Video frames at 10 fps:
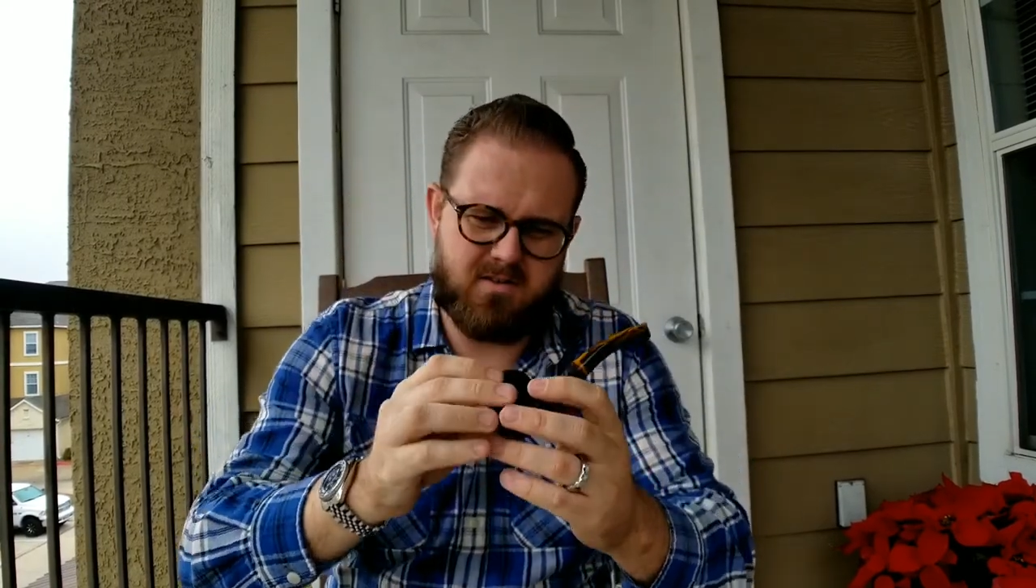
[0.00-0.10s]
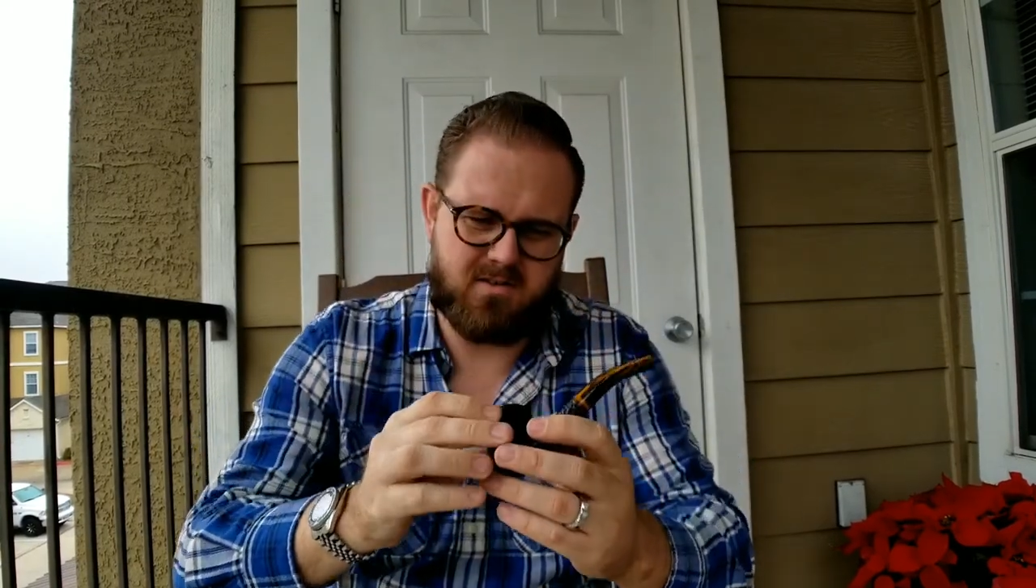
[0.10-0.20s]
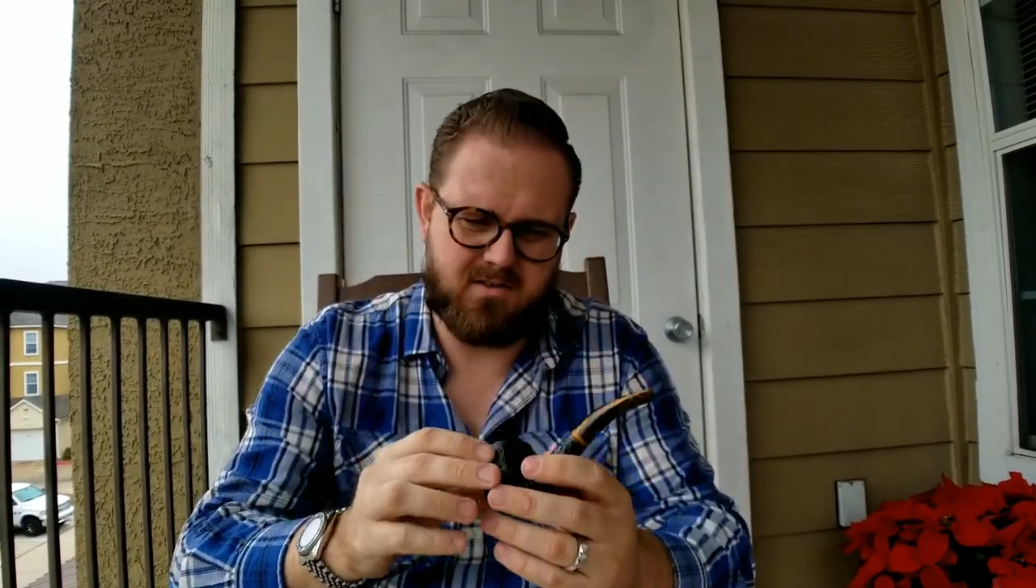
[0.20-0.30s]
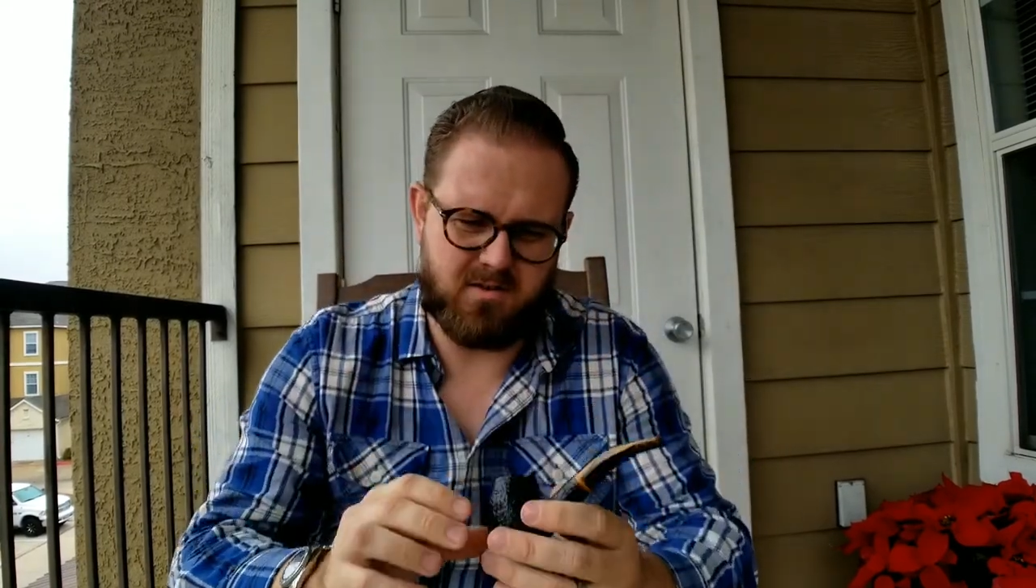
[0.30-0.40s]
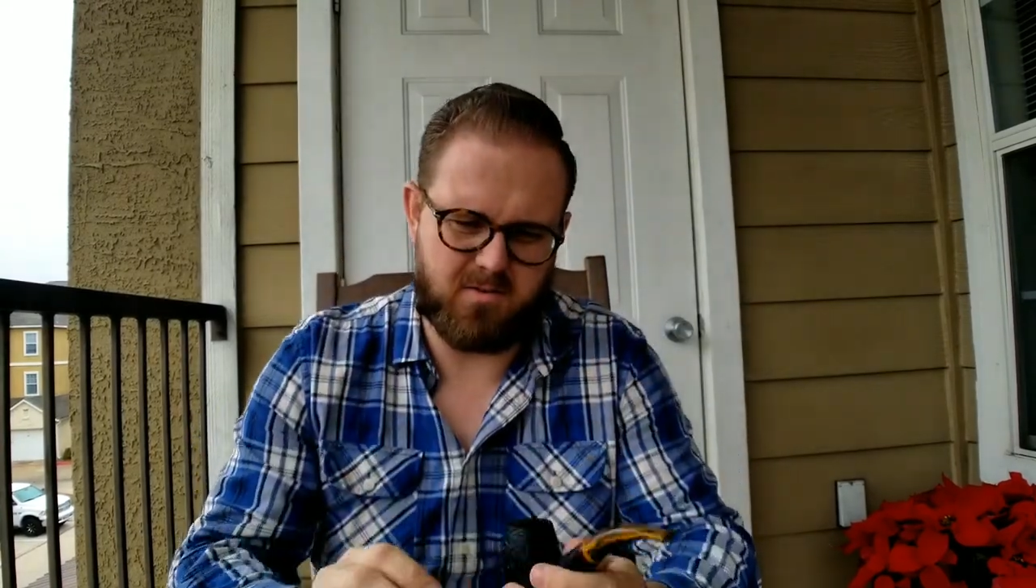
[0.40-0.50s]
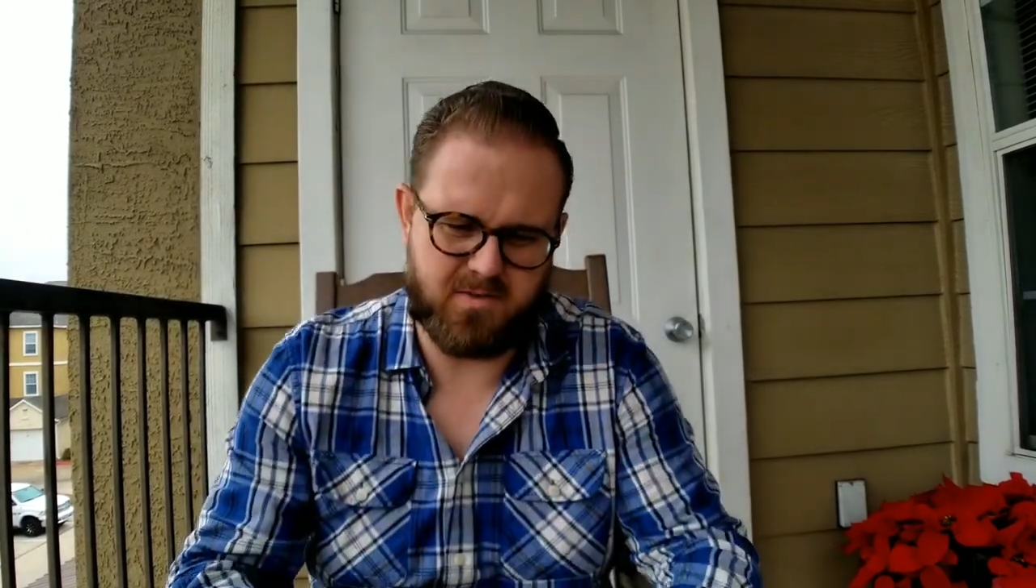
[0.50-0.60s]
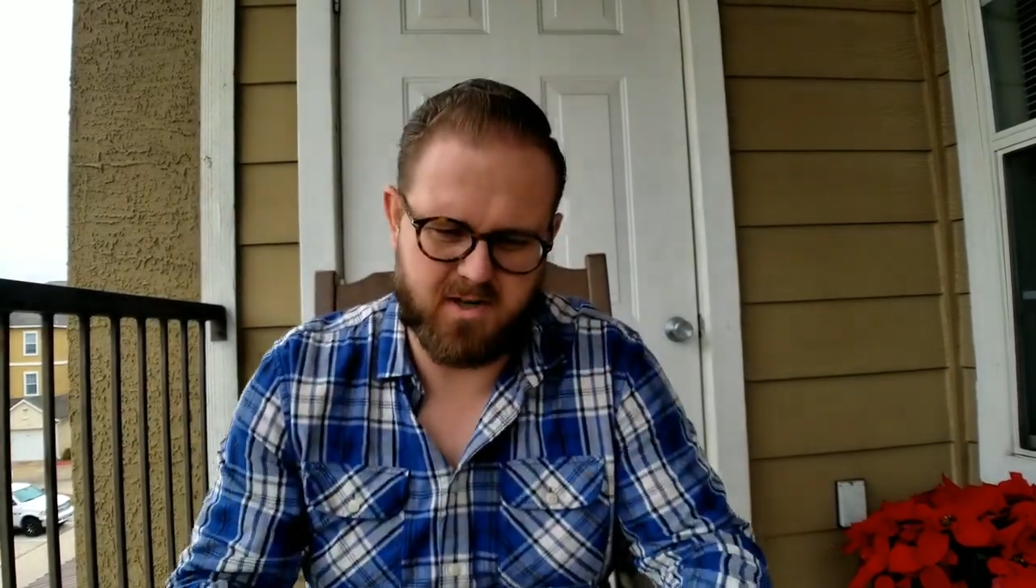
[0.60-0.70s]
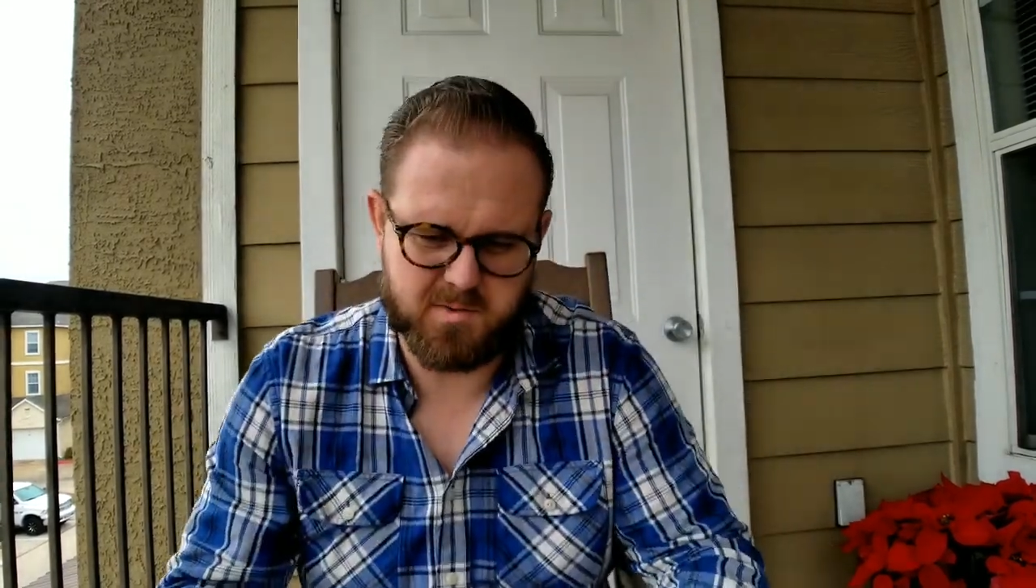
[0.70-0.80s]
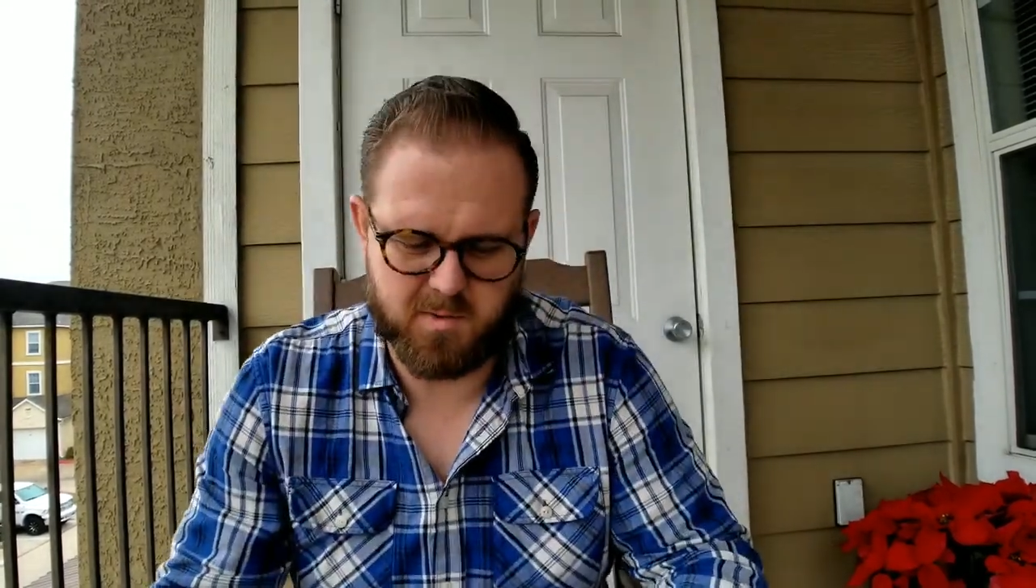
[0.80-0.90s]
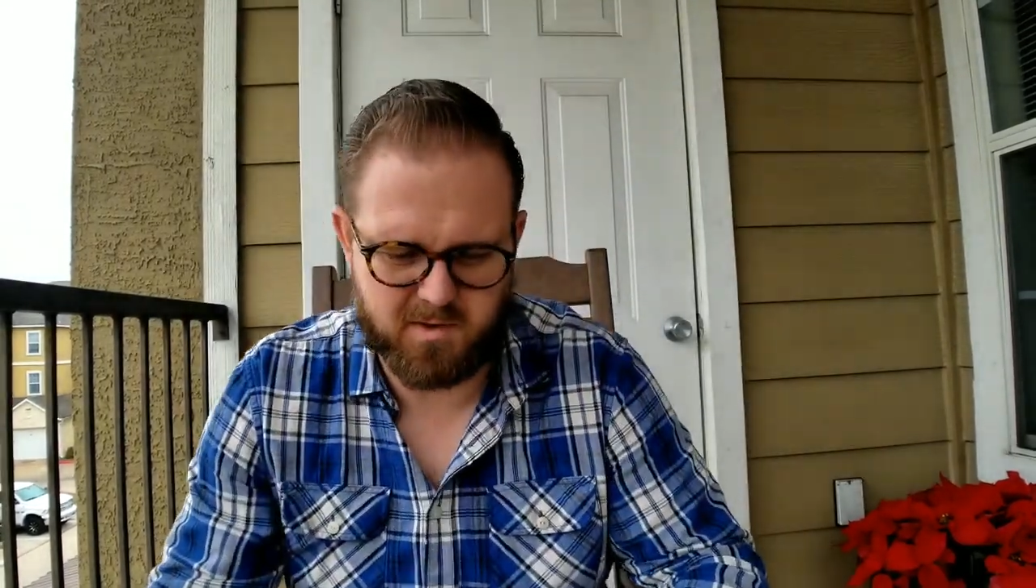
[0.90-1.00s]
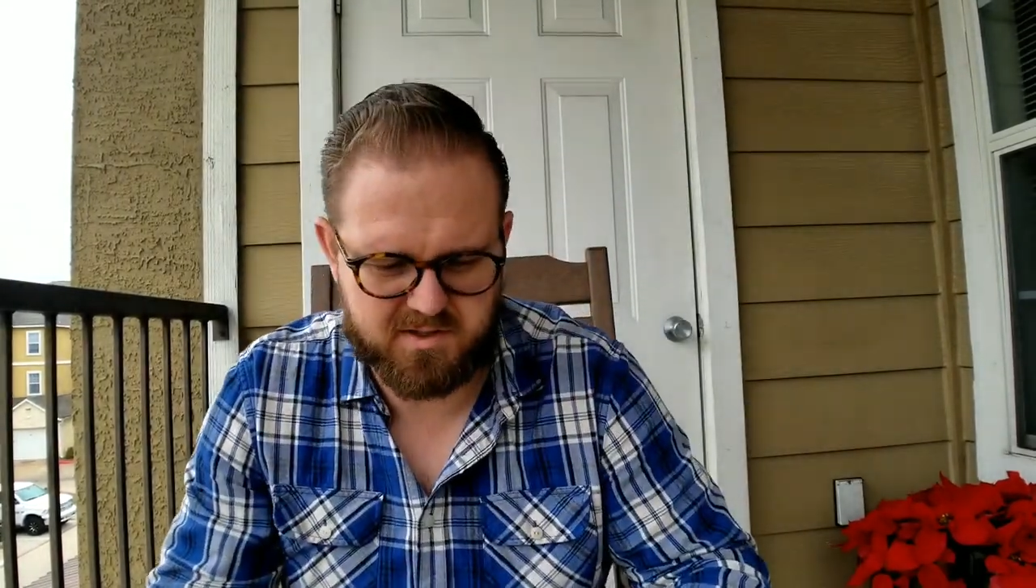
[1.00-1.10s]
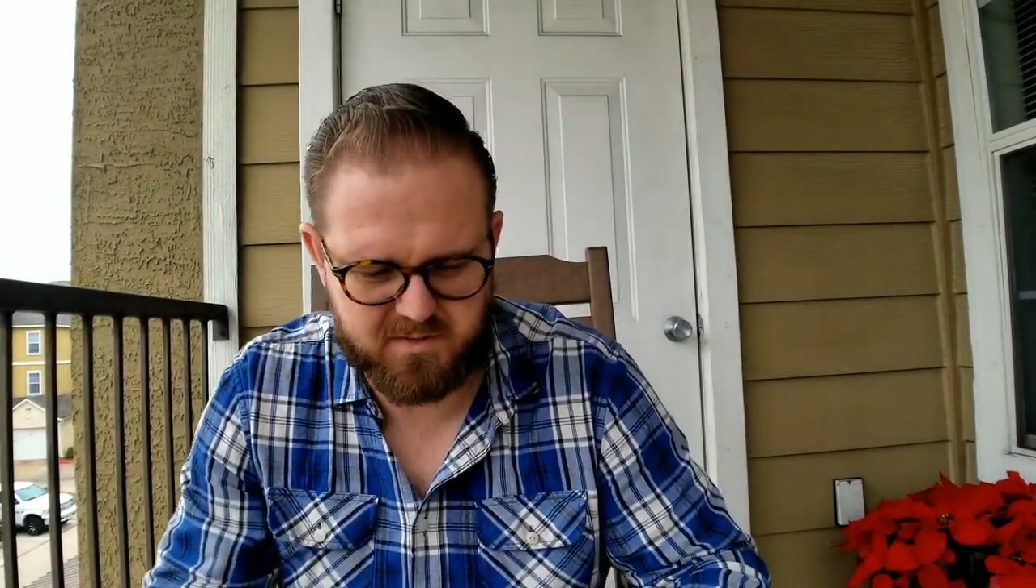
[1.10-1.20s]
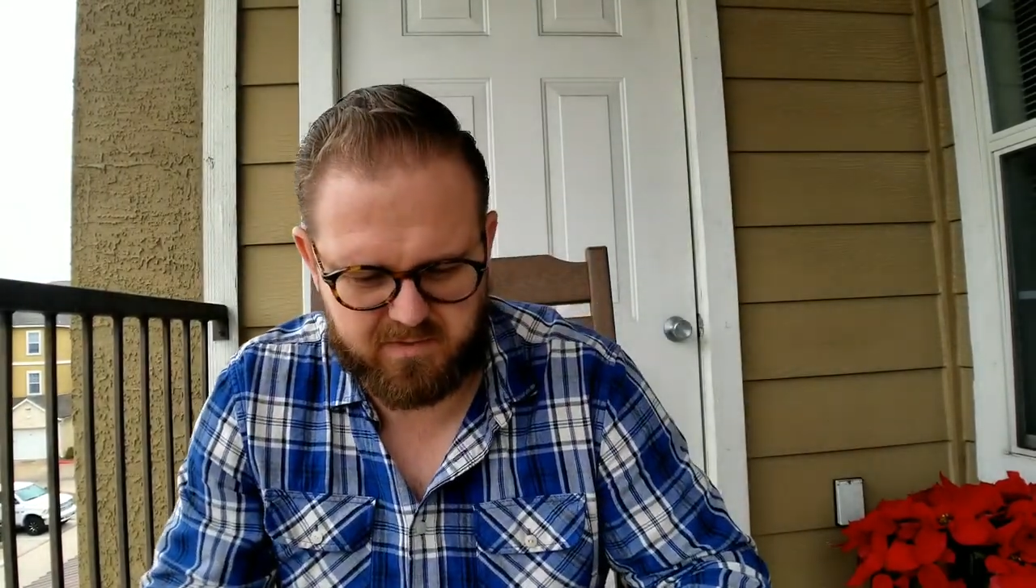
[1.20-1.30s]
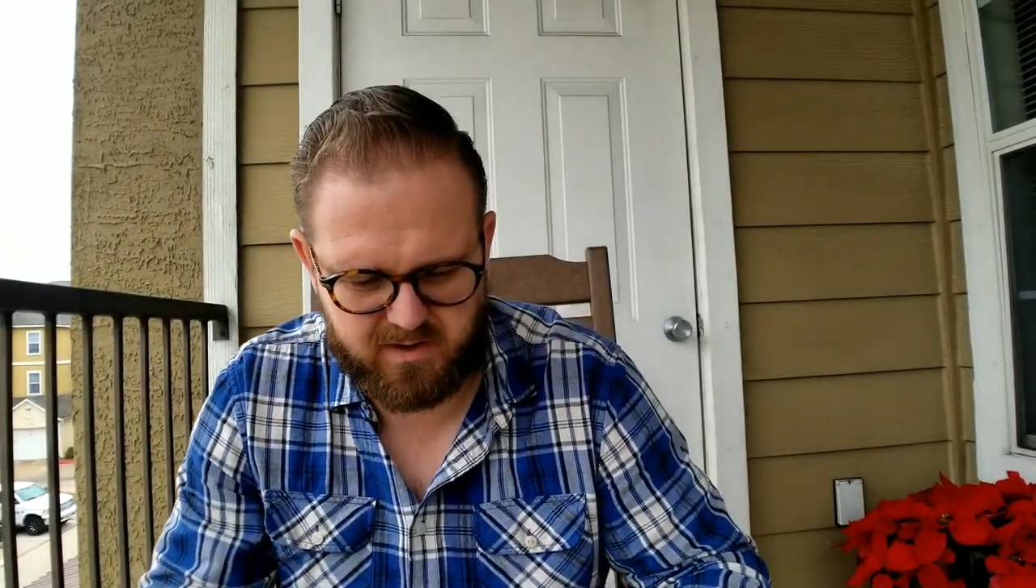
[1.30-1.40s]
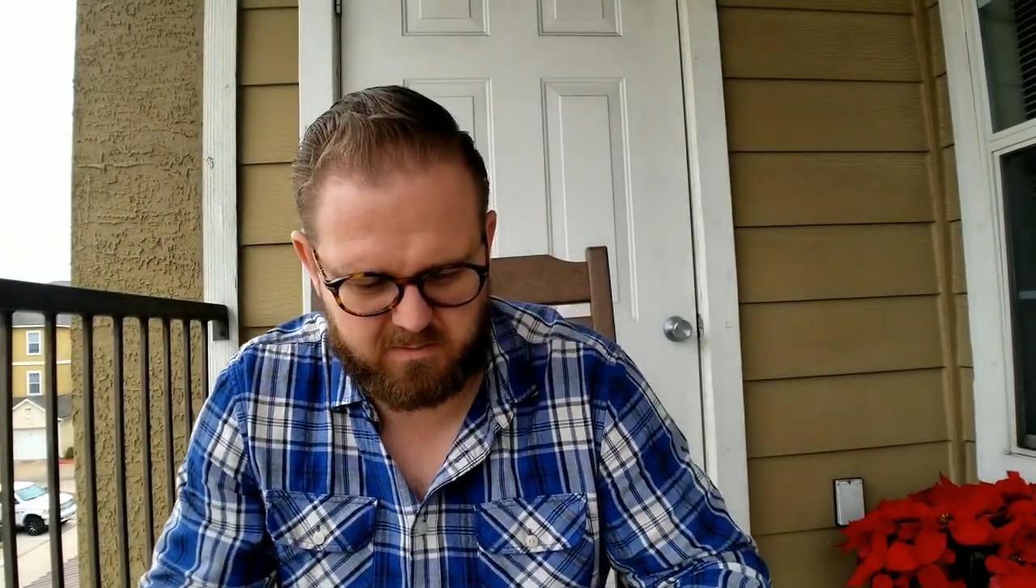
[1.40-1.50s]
So if you guys want to watch that video,